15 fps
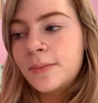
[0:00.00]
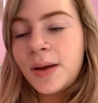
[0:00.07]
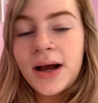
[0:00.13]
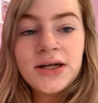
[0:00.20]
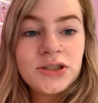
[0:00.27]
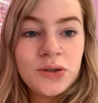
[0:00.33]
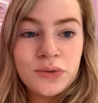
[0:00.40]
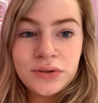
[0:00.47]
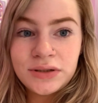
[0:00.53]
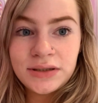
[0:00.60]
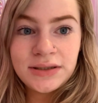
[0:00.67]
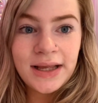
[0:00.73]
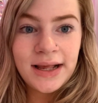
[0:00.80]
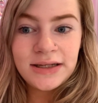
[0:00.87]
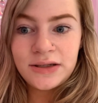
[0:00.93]
packaging orders
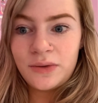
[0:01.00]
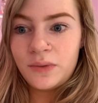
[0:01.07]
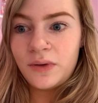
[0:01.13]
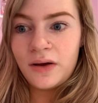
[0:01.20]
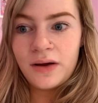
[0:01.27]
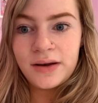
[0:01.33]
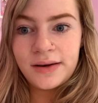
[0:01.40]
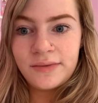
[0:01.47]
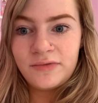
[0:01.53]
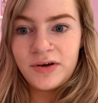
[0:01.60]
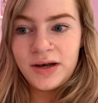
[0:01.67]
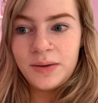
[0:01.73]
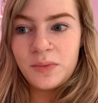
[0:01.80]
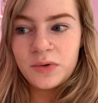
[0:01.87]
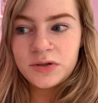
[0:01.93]
takes longer, and I
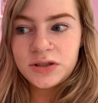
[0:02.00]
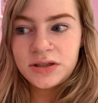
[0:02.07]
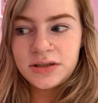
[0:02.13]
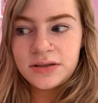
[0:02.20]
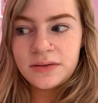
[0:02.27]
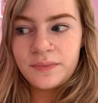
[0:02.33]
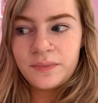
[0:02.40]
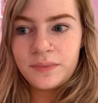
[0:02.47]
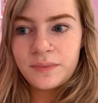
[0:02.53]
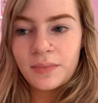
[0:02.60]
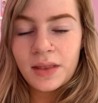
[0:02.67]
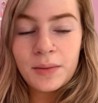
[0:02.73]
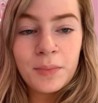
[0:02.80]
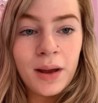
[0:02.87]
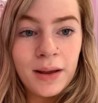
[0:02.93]
really want
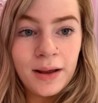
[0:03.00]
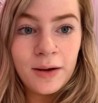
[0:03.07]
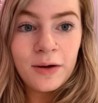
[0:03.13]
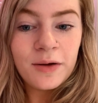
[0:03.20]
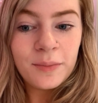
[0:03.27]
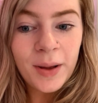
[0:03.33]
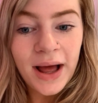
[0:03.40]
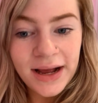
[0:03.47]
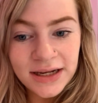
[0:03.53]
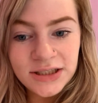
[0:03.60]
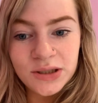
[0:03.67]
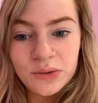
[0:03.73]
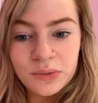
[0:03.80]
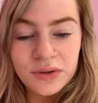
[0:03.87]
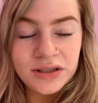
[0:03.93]
my
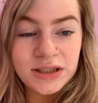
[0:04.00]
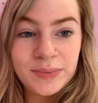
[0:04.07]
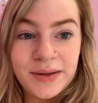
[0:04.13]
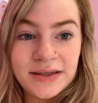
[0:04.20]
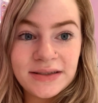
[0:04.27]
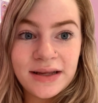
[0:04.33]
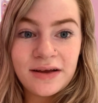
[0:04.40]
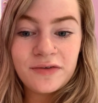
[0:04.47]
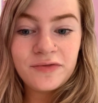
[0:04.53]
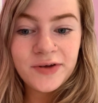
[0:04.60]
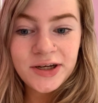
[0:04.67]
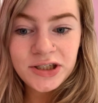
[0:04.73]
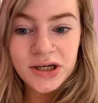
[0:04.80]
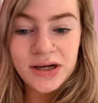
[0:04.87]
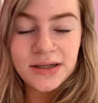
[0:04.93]
packaging orders to be as like
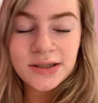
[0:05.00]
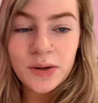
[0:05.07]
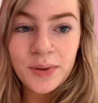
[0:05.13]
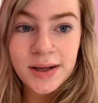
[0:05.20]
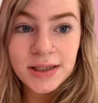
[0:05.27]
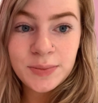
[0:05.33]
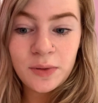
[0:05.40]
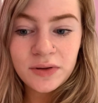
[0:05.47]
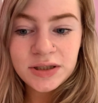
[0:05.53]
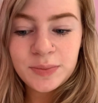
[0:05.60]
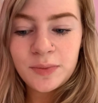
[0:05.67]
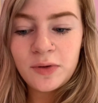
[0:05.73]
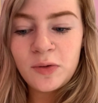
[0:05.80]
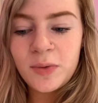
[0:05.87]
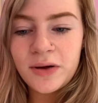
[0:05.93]
efficient as quick as
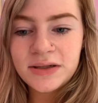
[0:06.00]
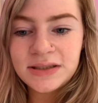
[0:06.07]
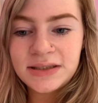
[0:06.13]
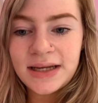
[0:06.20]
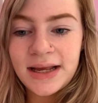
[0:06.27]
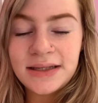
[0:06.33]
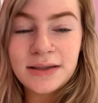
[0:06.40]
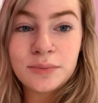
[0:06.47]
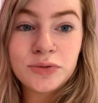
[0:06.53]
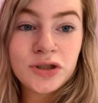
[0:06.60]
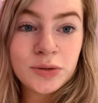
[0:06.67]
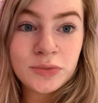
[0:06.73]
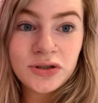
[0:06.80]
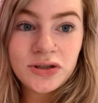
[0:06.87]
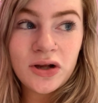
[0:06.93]
possible, because it takes up
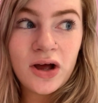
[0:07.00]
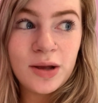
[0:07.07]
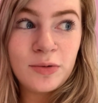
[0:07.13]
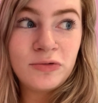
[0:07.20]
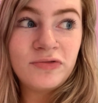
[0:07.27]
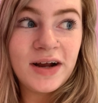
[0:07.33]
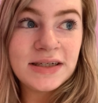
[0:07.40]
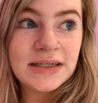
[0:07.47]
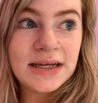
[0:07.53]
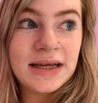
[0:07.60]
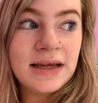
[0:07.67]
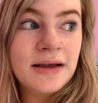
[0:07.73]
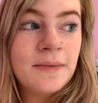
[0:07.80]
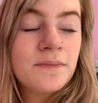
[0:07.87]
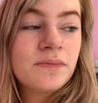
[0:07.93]
so much time
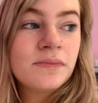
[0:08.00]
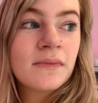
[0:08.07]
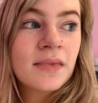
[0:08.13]
already,